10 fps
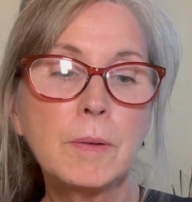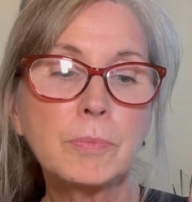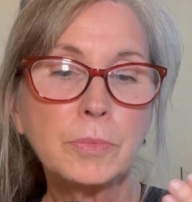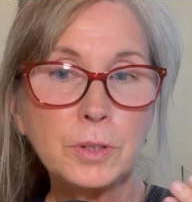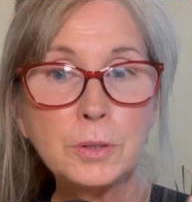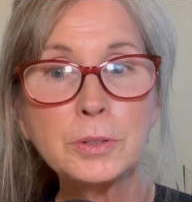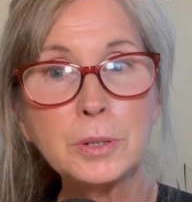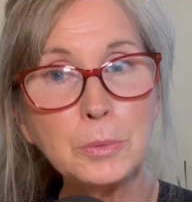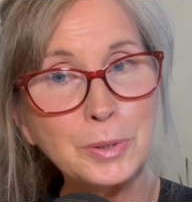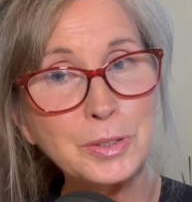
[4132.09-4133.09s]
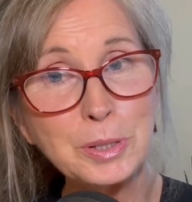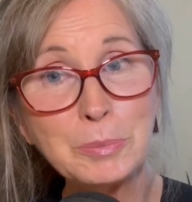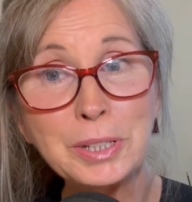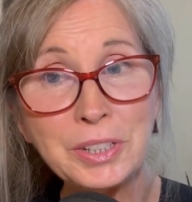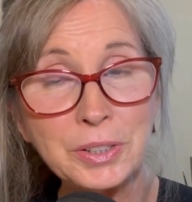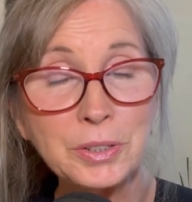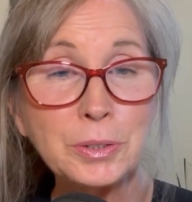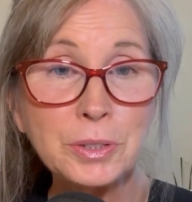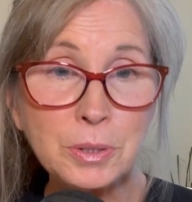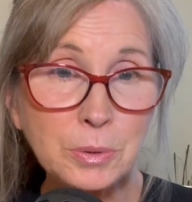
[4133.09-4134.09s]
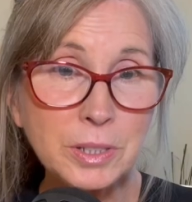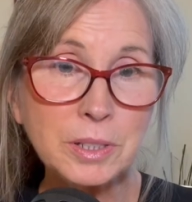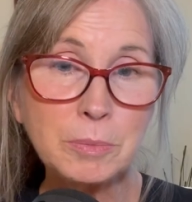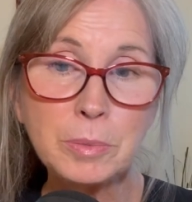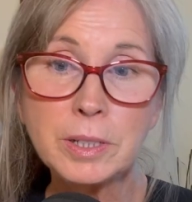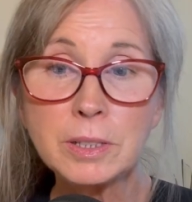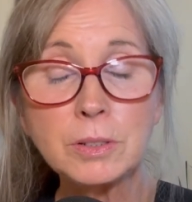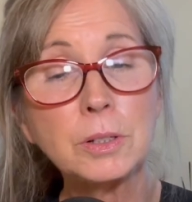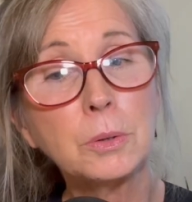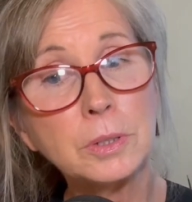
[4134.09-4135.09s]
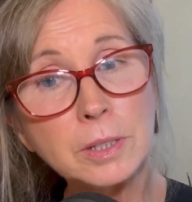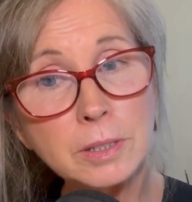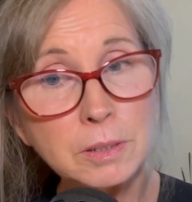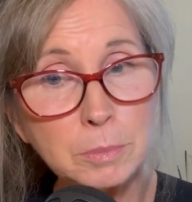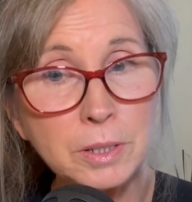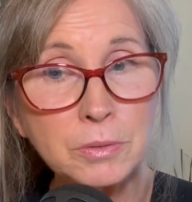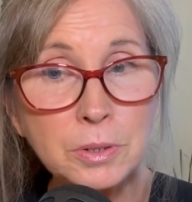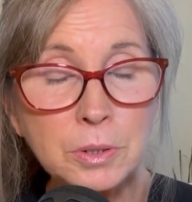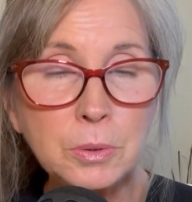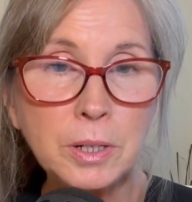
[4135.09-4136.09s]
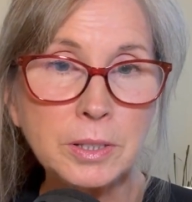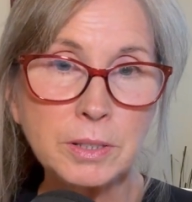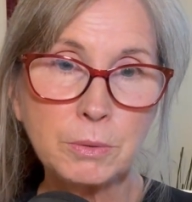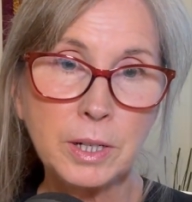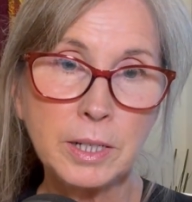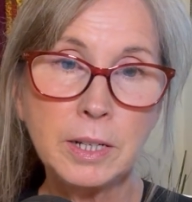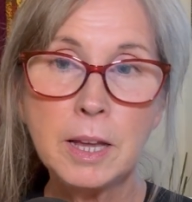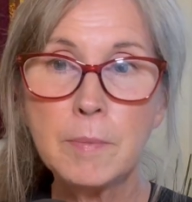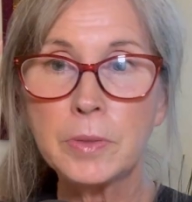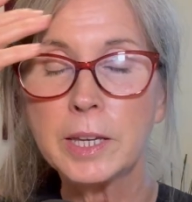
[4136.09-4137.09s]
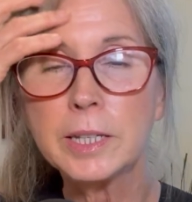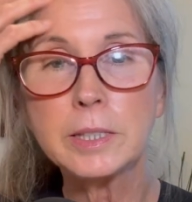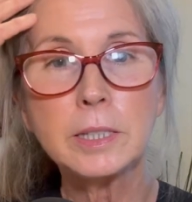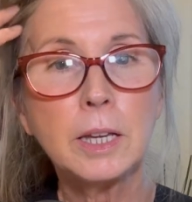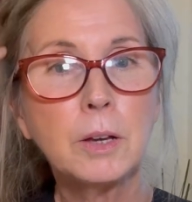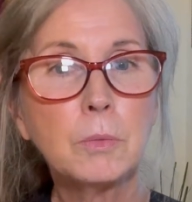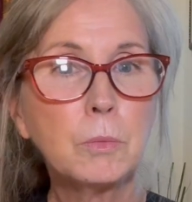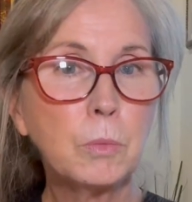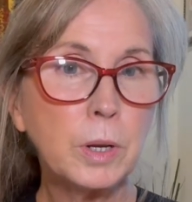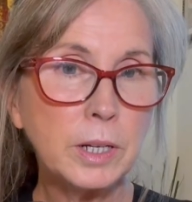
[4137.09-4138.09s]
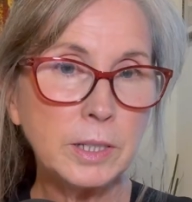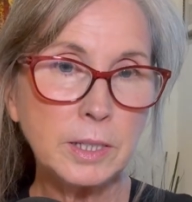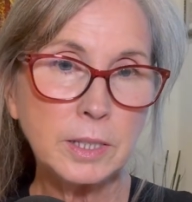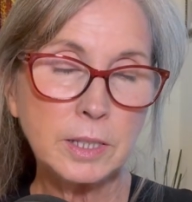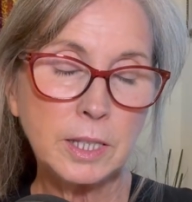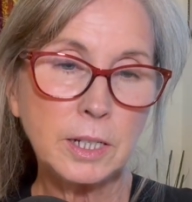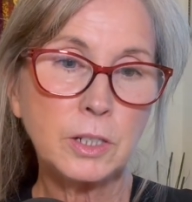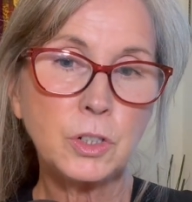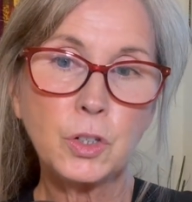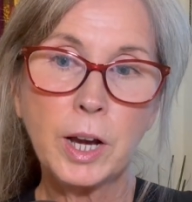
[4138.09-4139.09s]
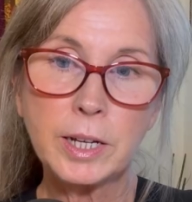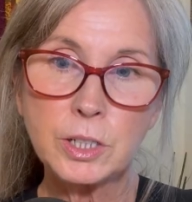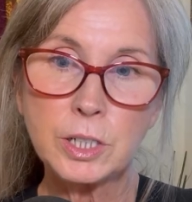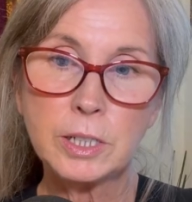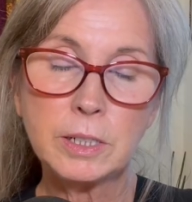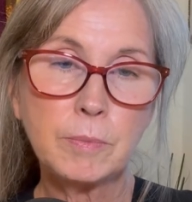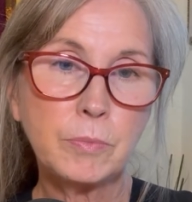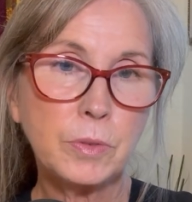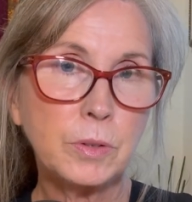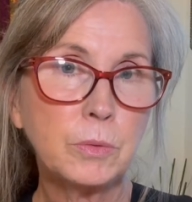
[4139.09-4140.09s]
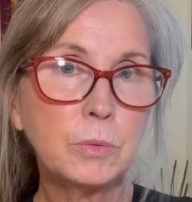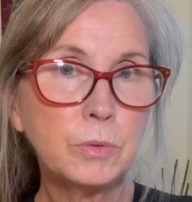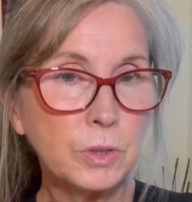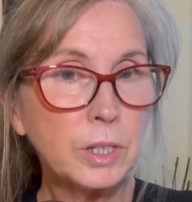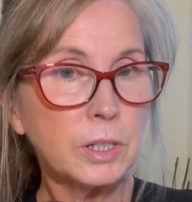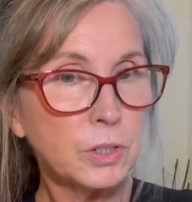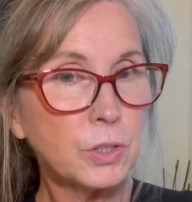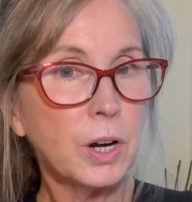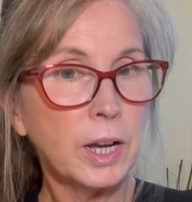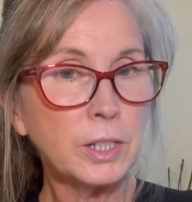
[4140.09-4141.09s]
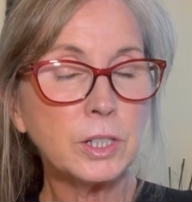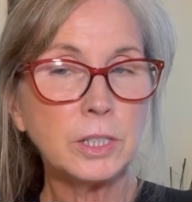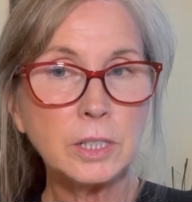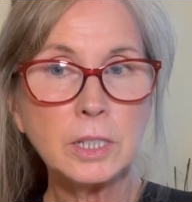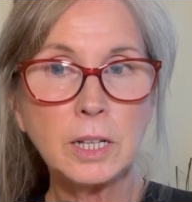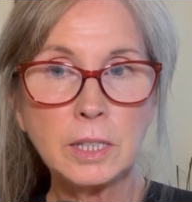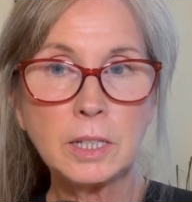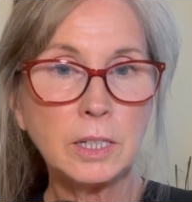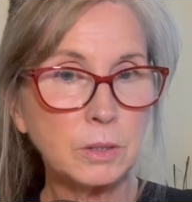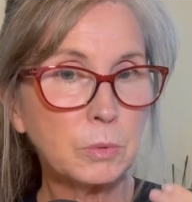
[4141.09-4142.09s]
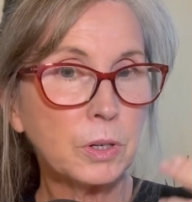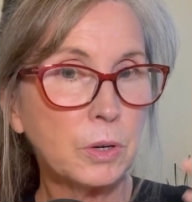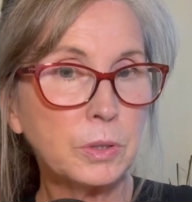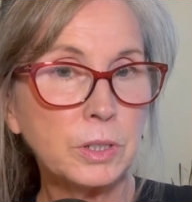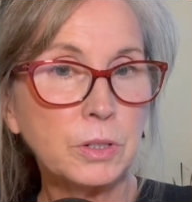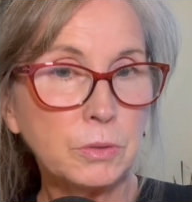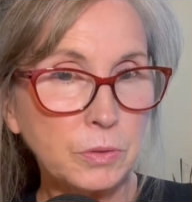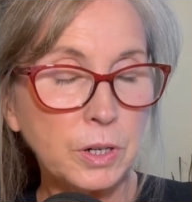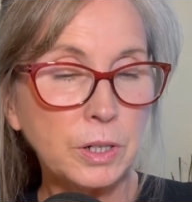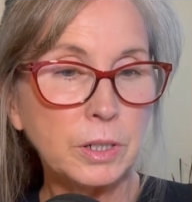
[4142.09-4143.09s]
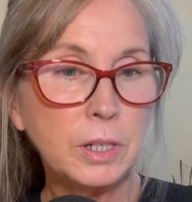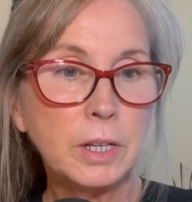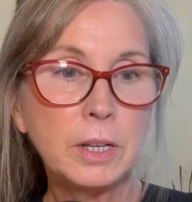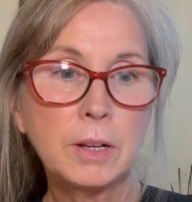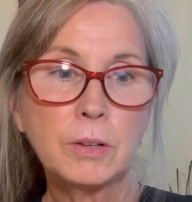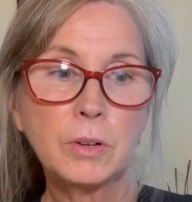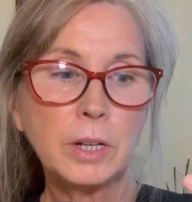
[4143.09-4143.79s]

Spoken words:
using wisdom here, because there's always a little bit of nuance, right? It's what it is the contraction. The contraction is telling us we're going too far, right?